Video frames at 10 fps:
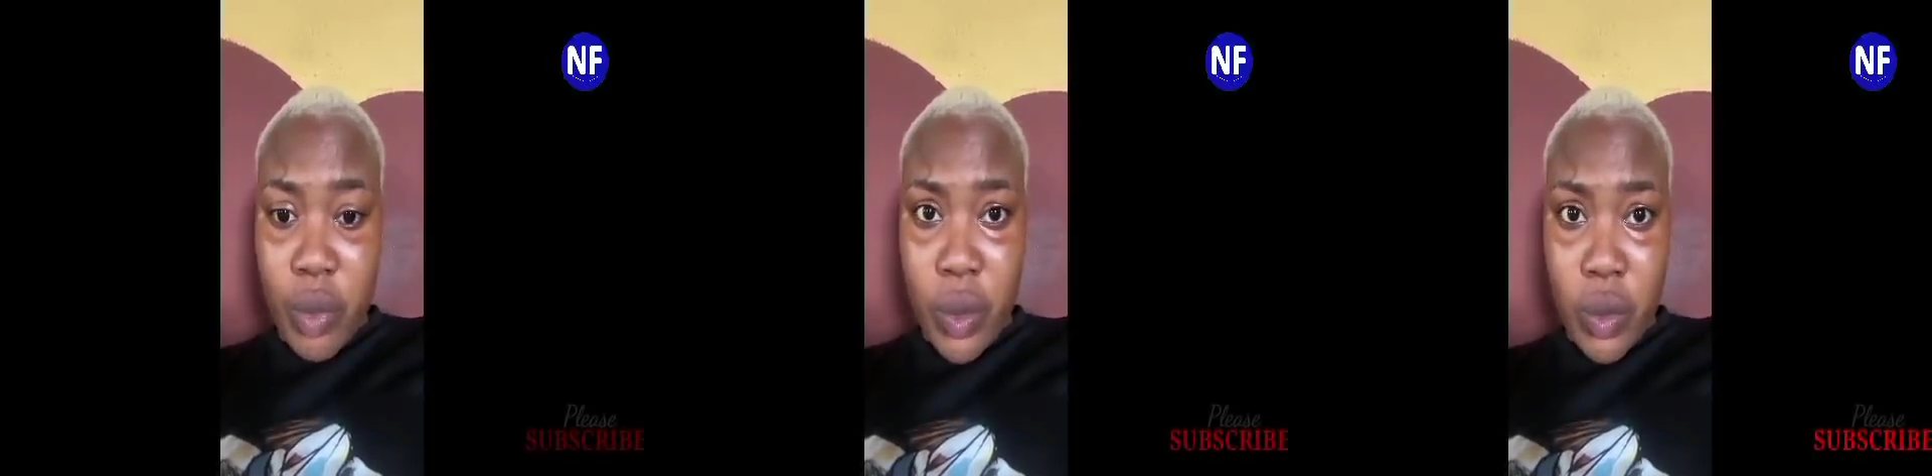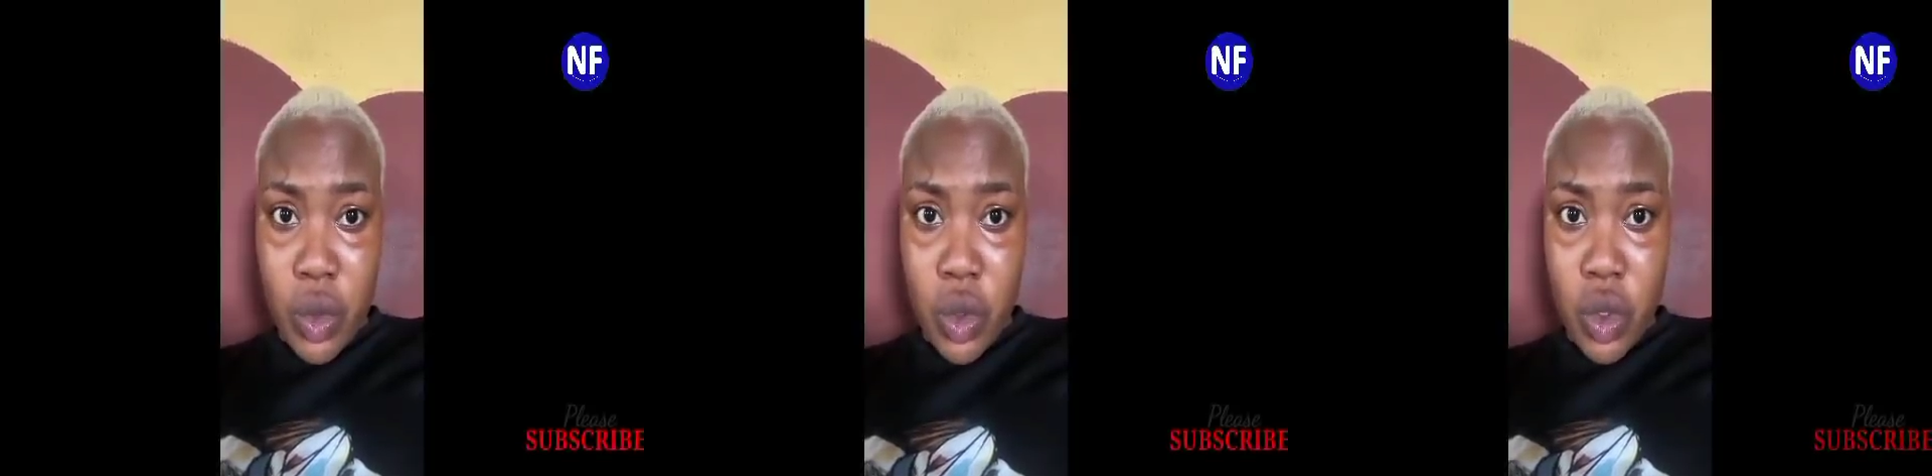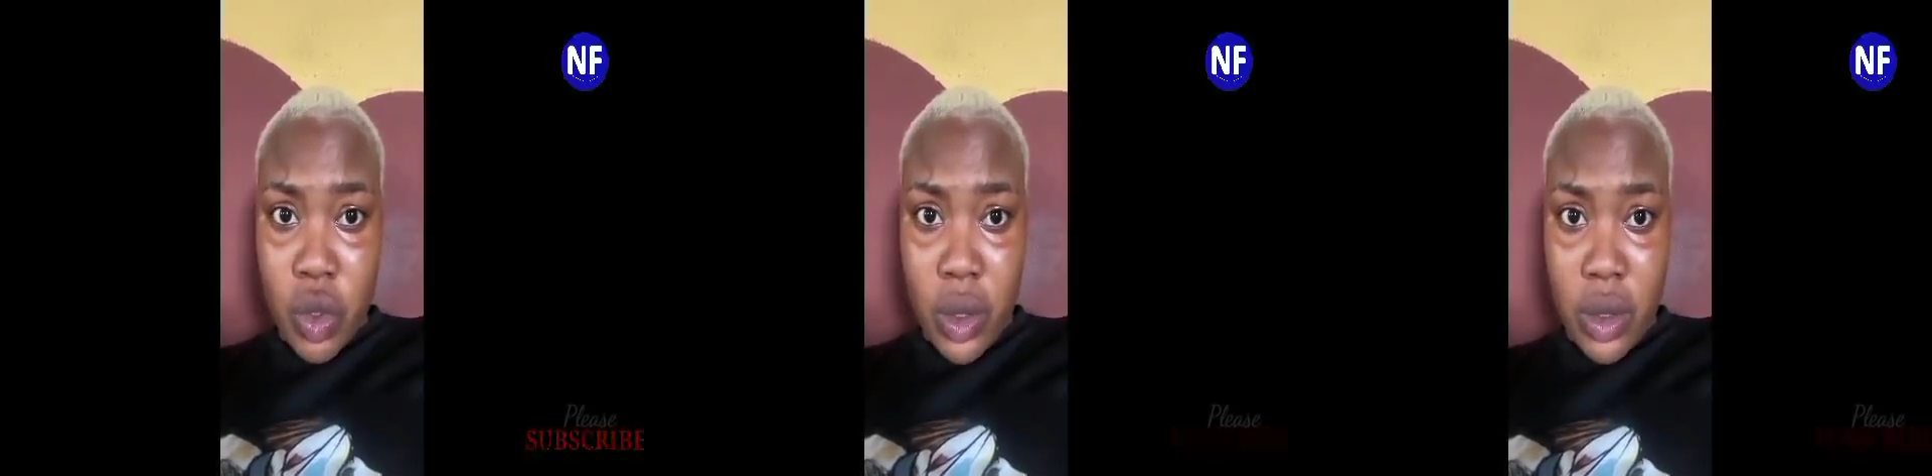people to
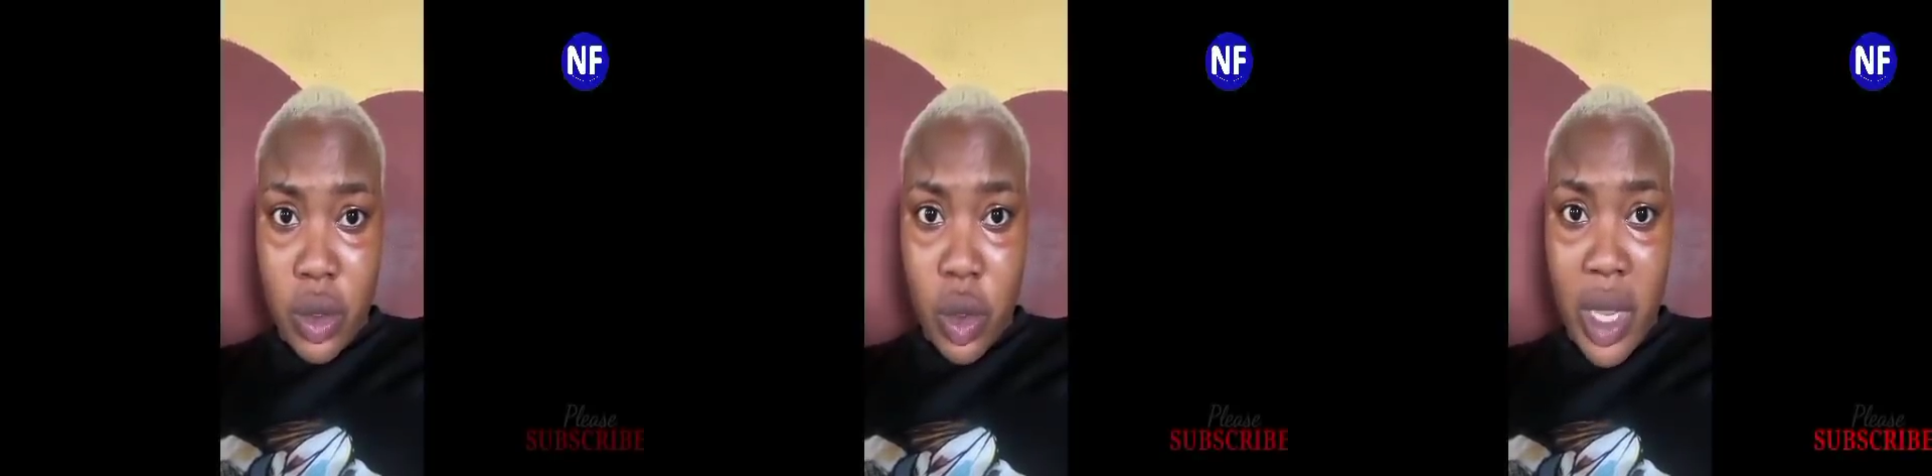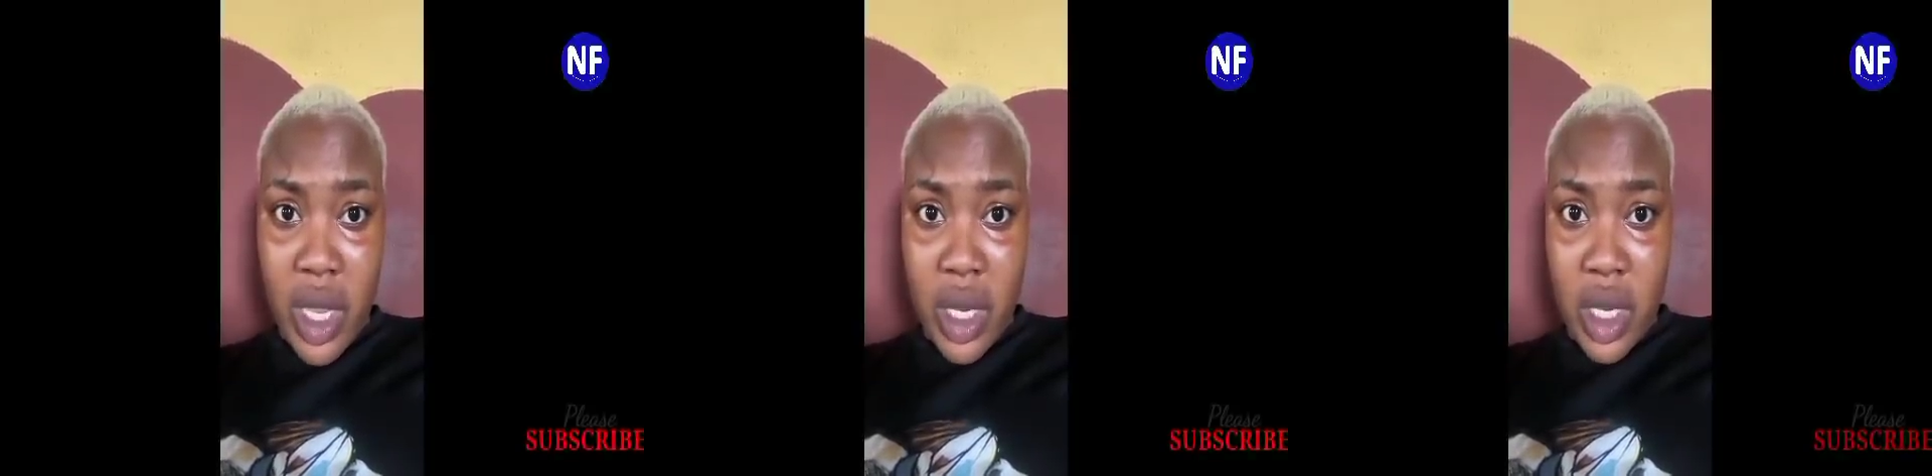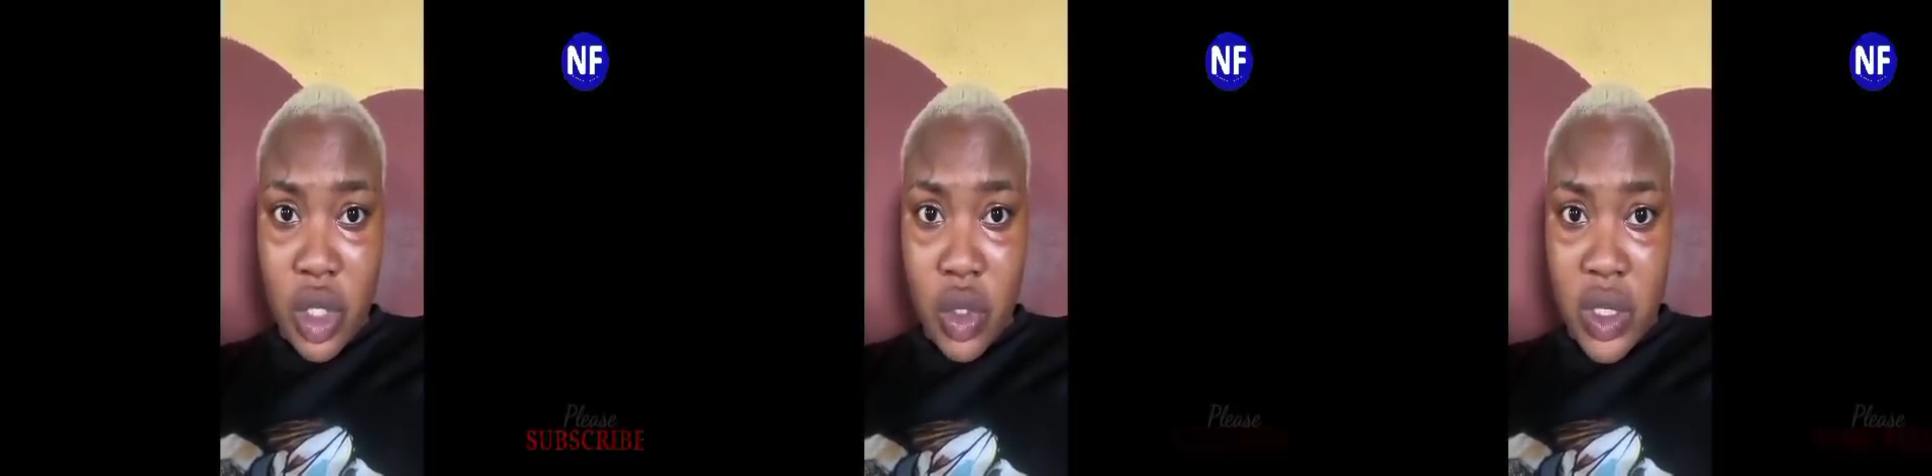join so I can
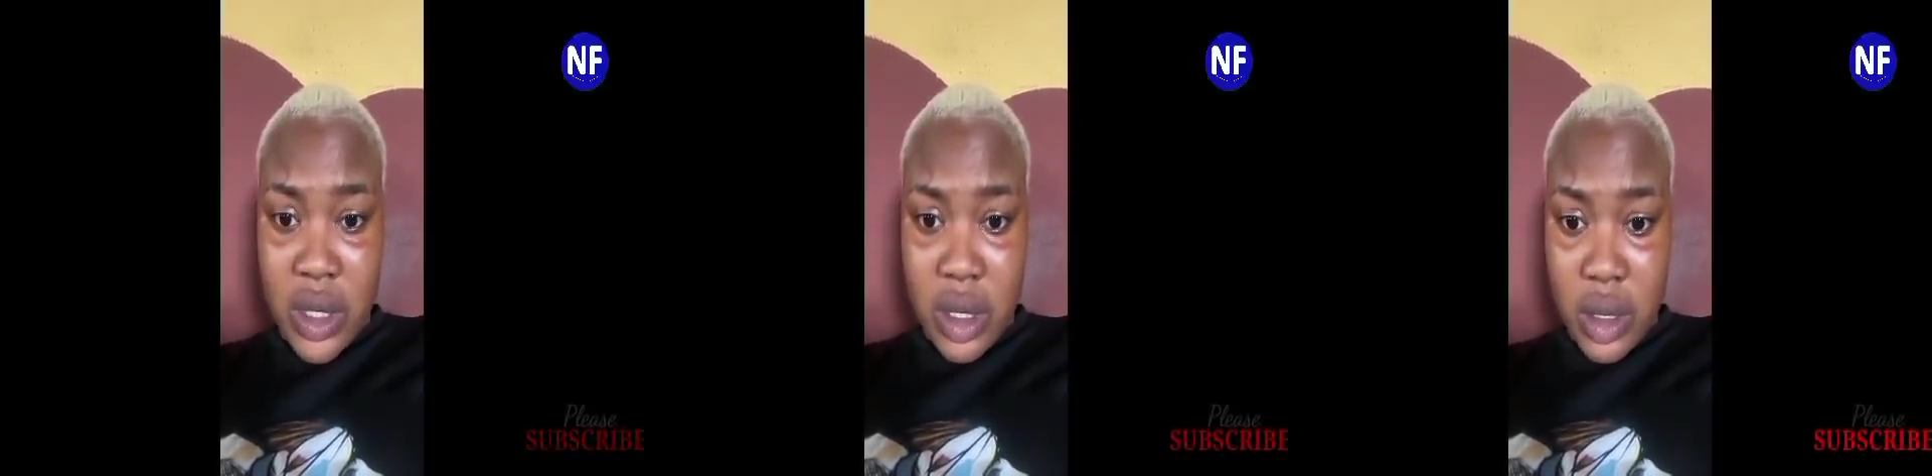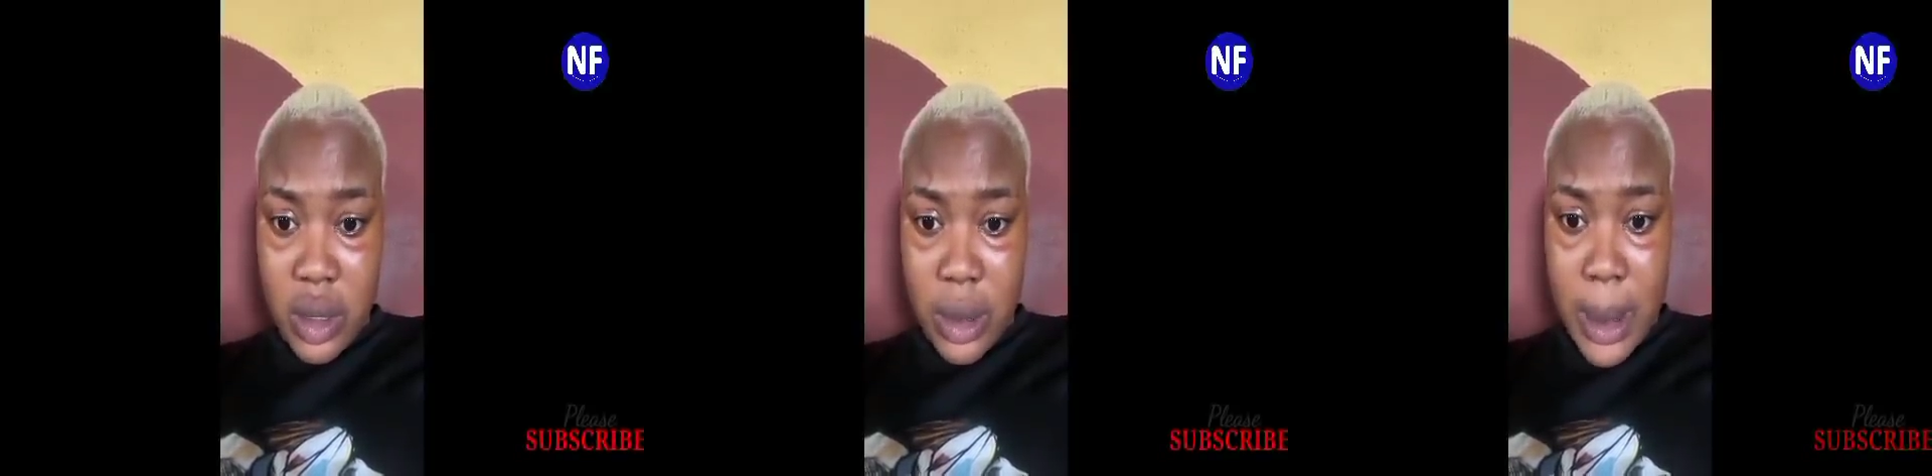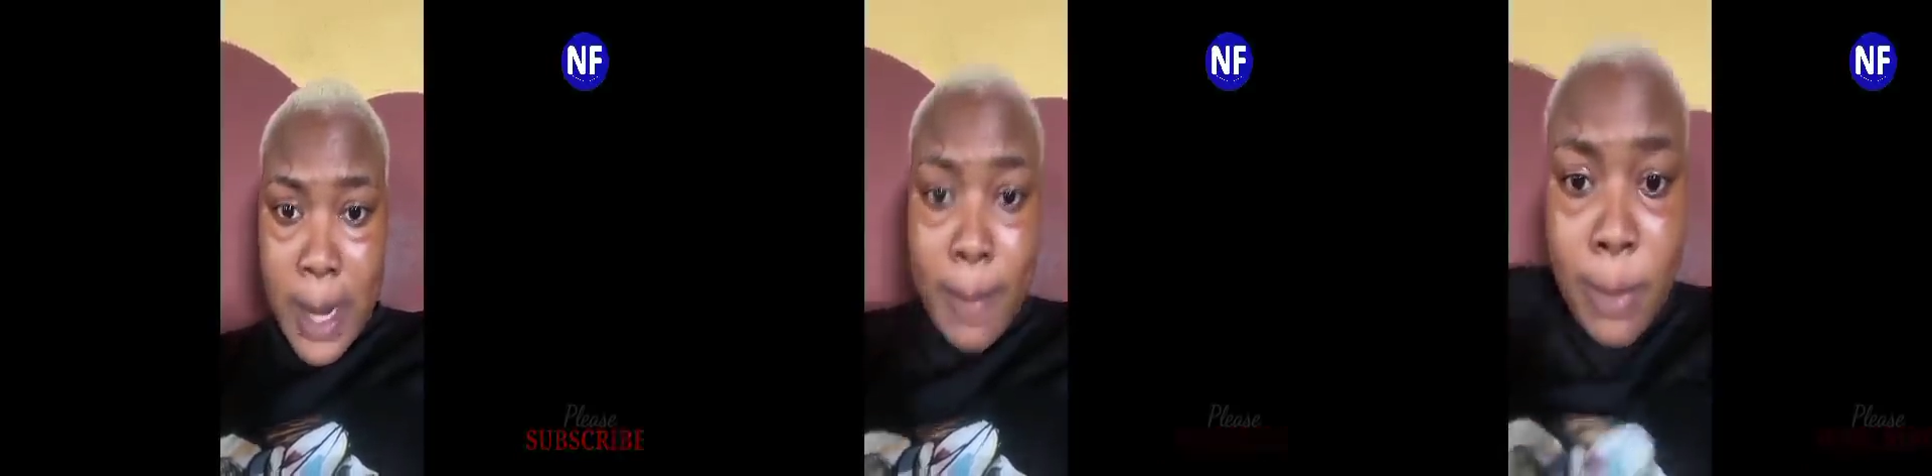address this